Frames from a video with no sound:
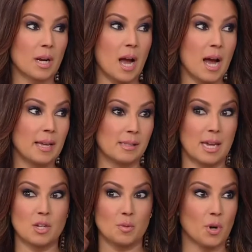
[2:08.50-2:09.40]
highs,
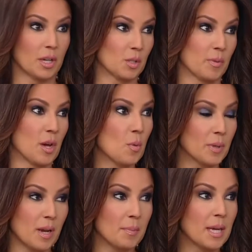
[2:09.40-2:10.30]
the Asian markets when they
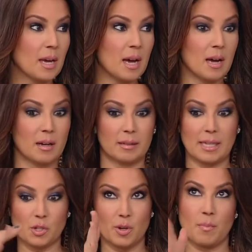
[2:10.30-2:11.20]
opened up uh,
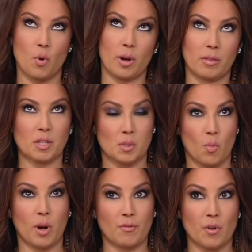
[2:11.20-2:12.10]
yesterday morning, this
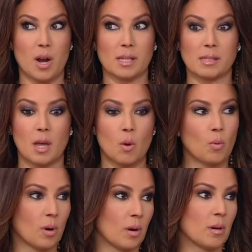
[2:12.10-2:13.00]
morning for us,
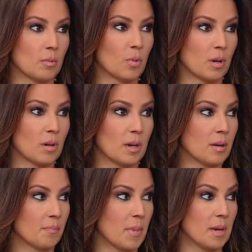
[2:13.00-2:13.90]
were were
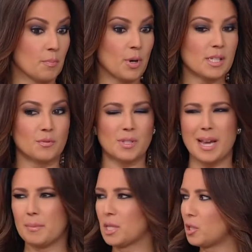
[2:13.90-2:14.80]
a, uh, an impressive
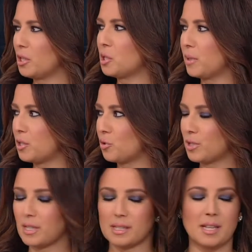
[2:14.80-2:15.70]
sign. But it's also an
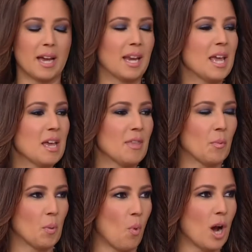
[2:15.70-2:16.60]
interesting interesting sign
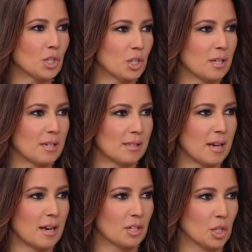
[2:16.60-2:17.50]
that when Washington is
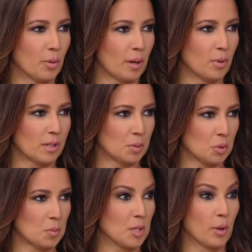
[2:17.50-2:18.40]
not doing what it's
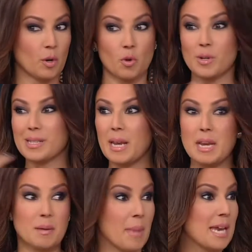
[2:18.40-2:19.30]
supposed to be doing, or there isn't
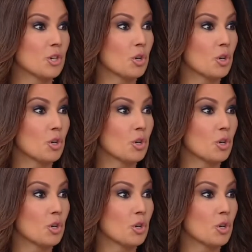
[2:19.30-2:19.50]
any major